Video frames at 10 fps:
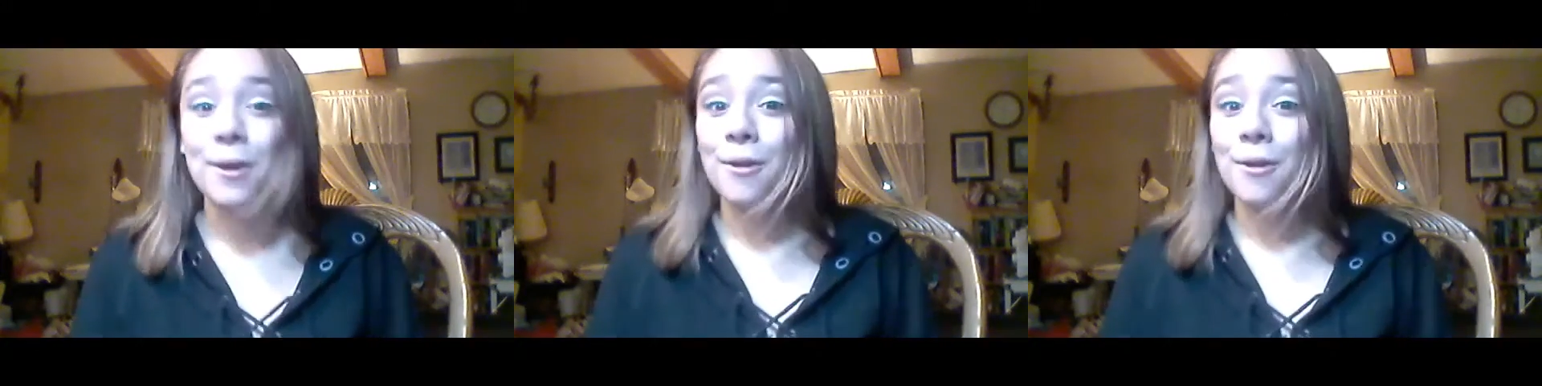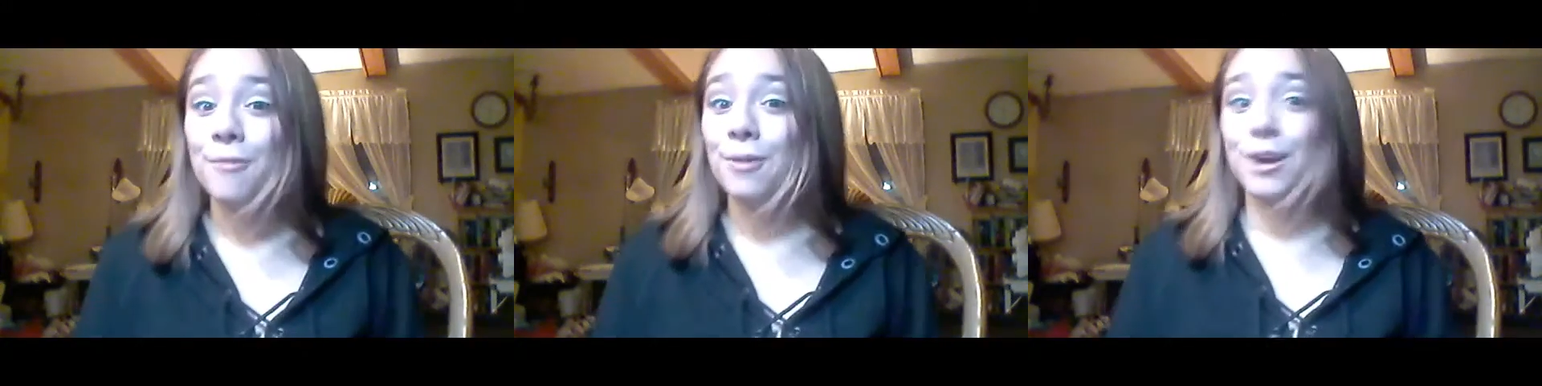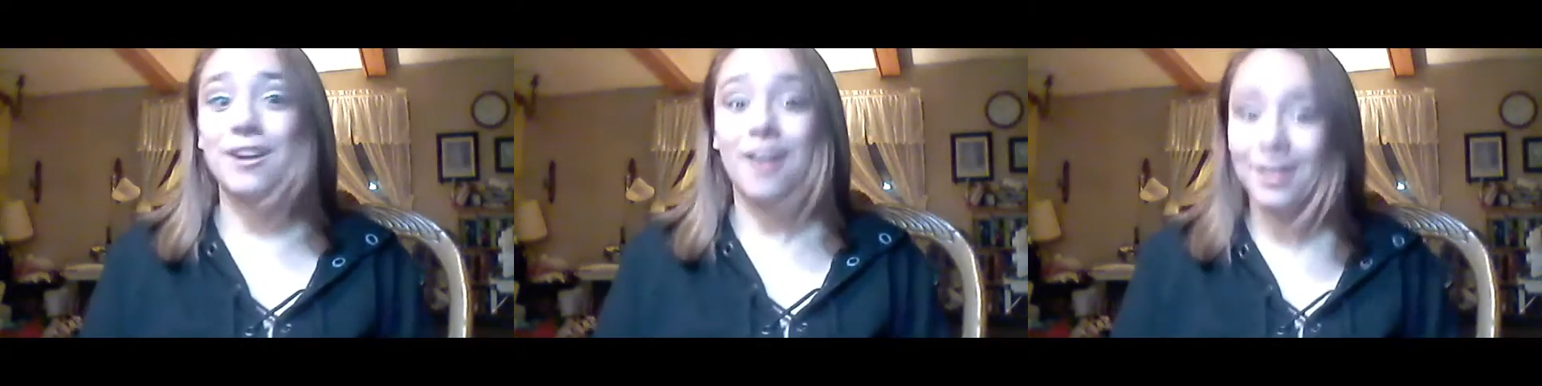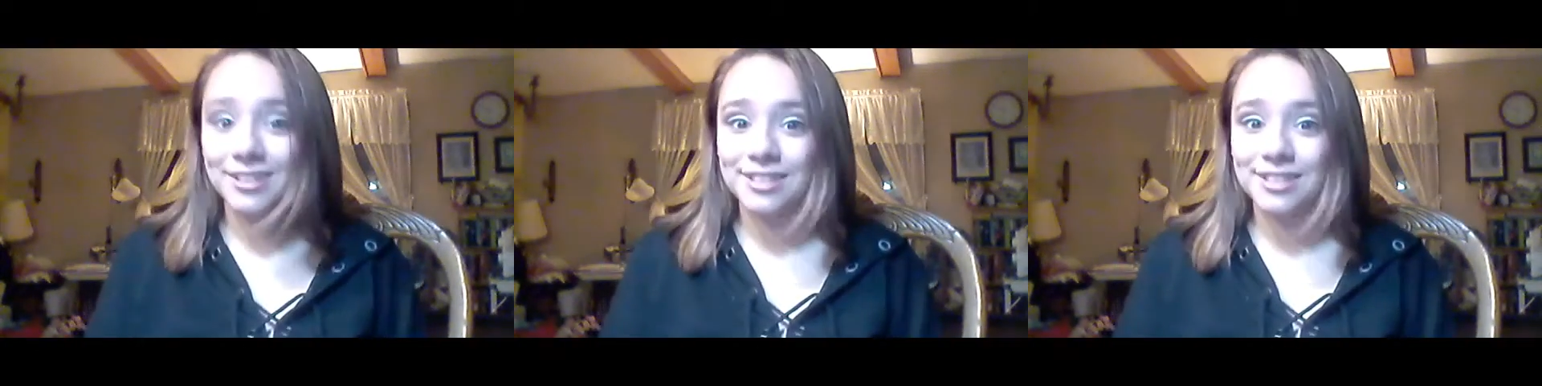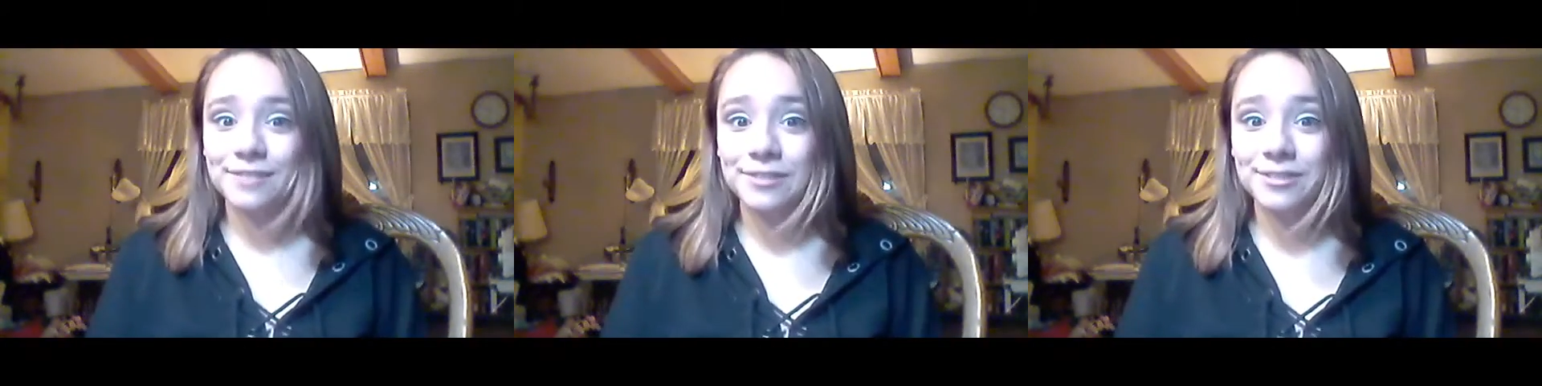Regardless of
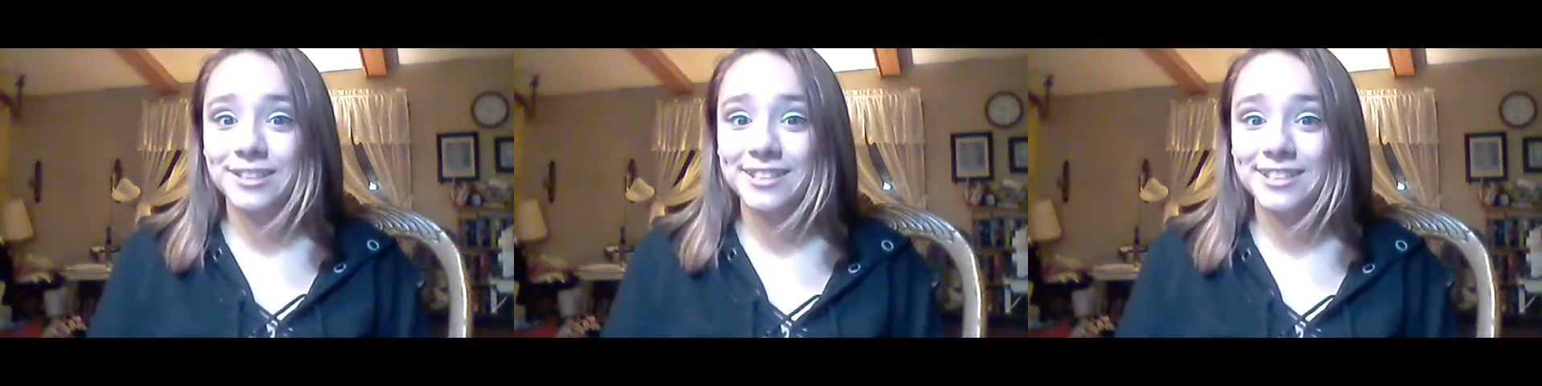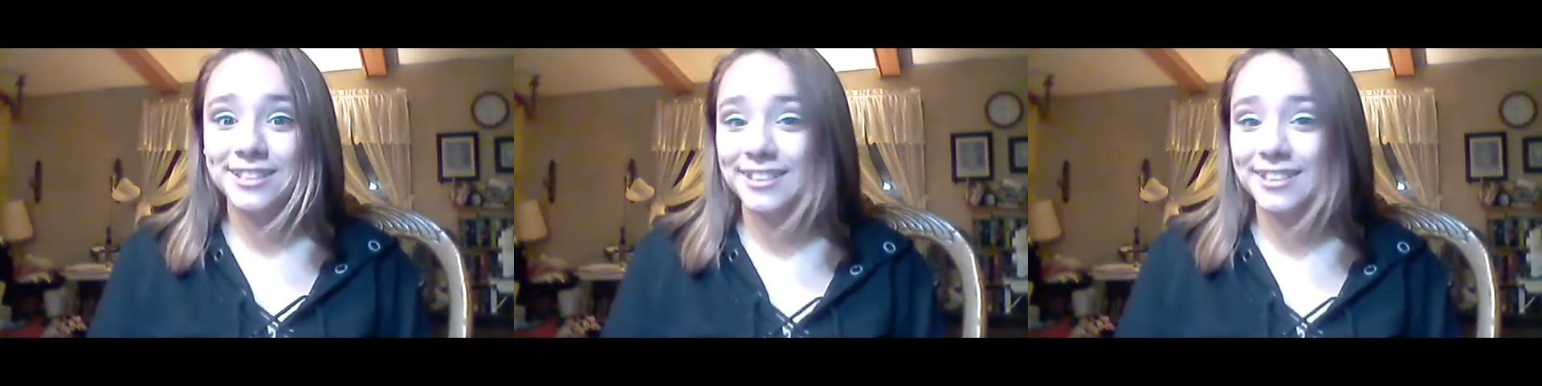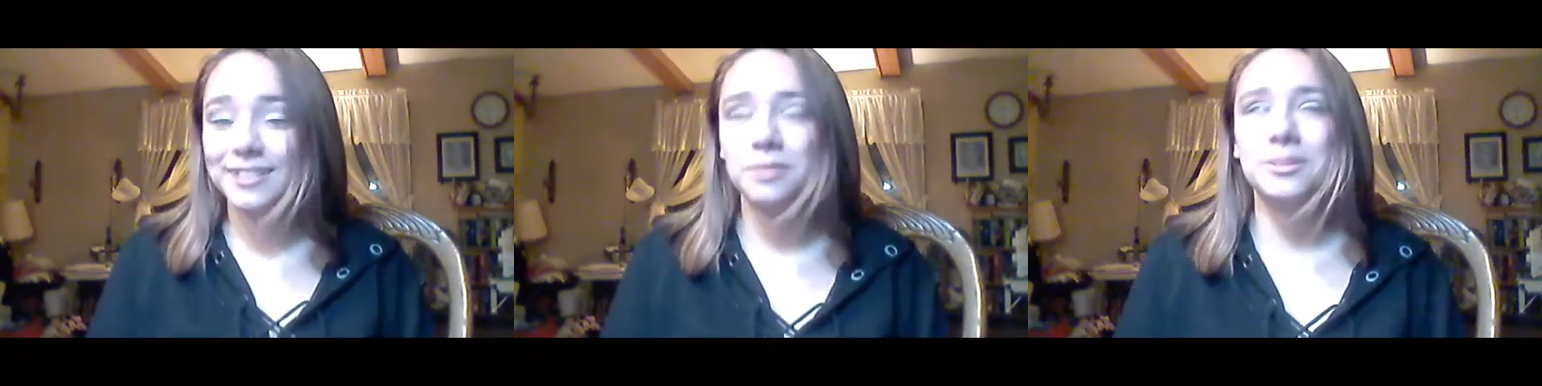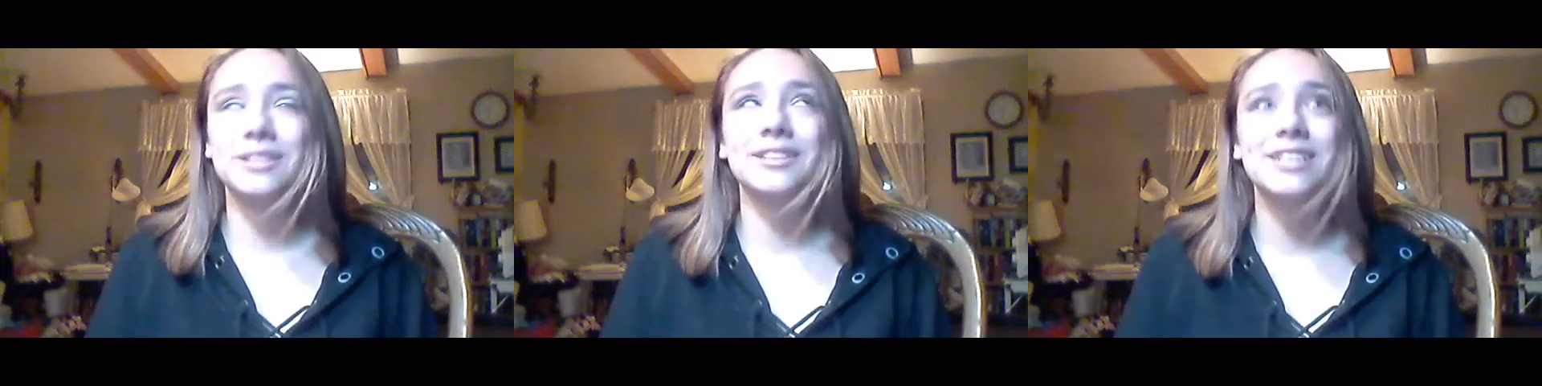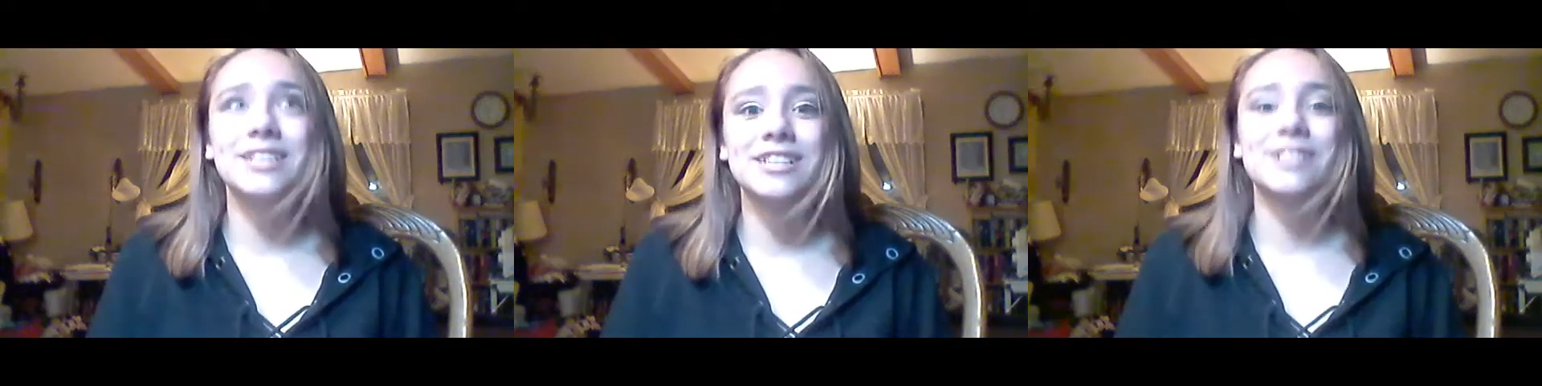who eats it, it'll be
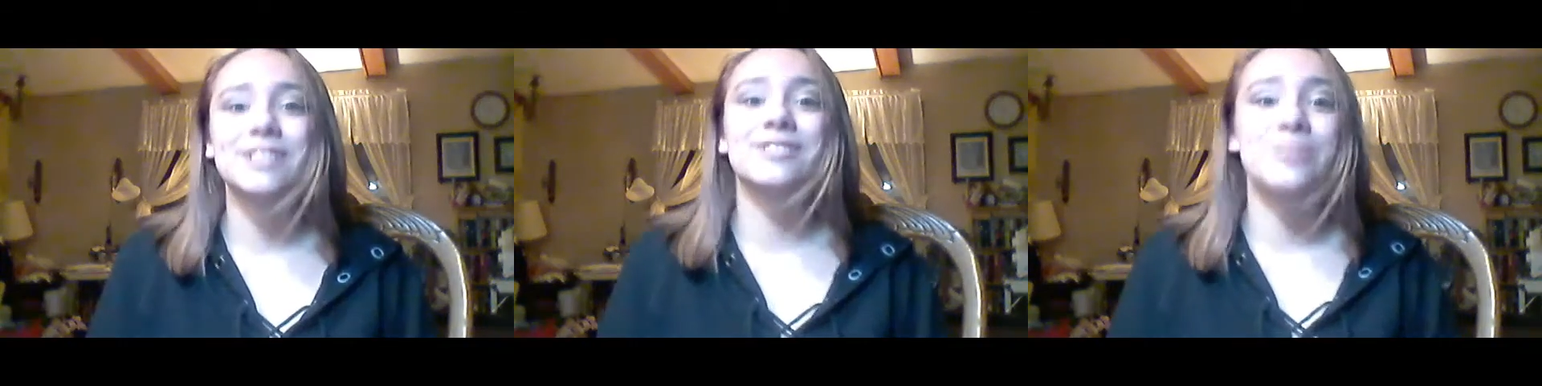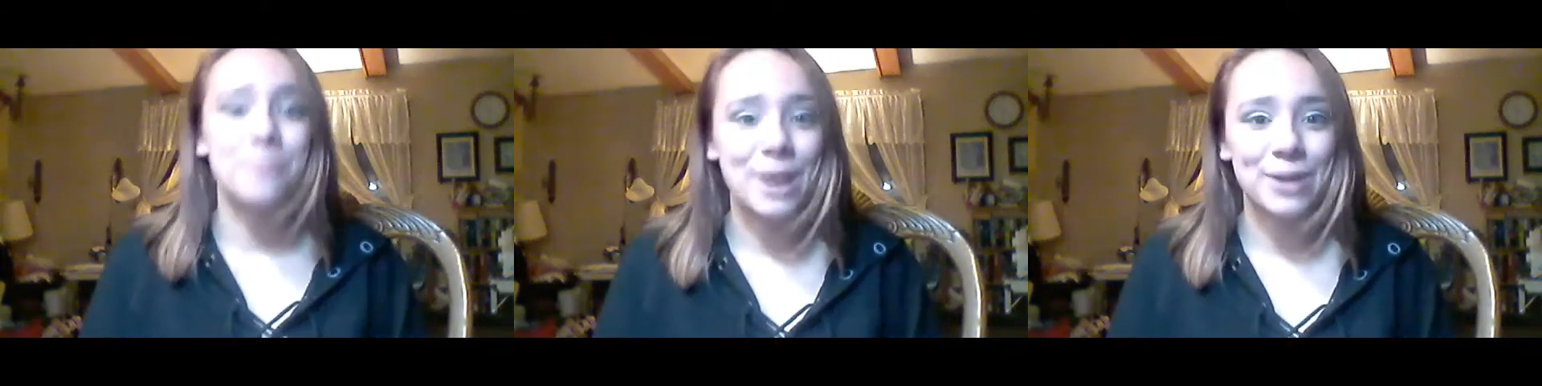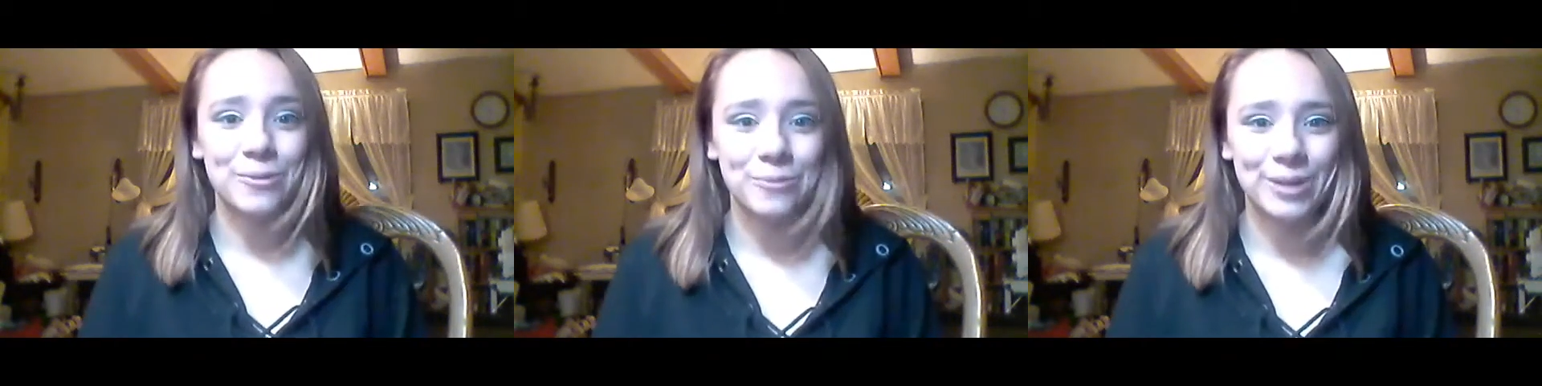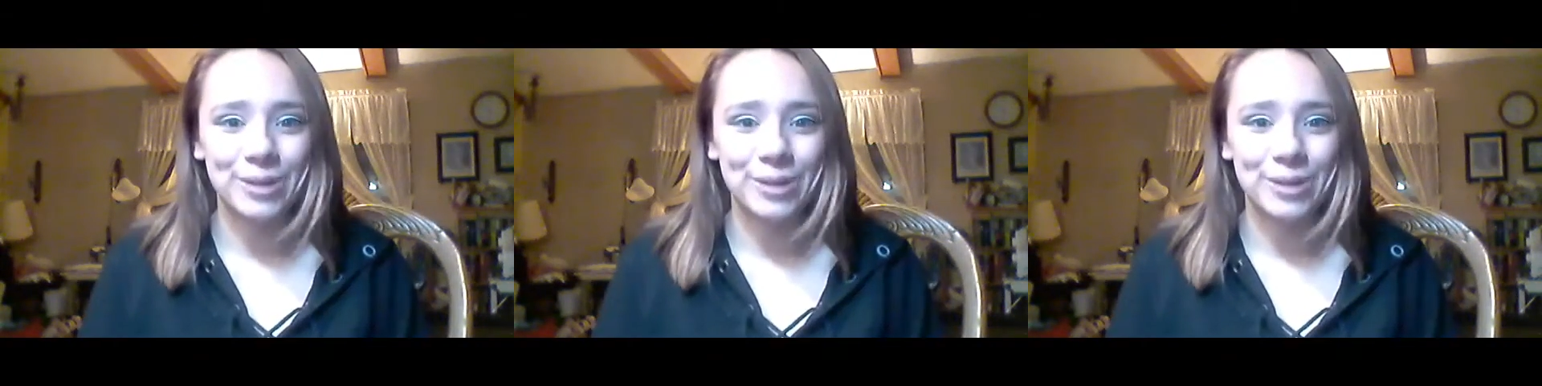delicious no matter what.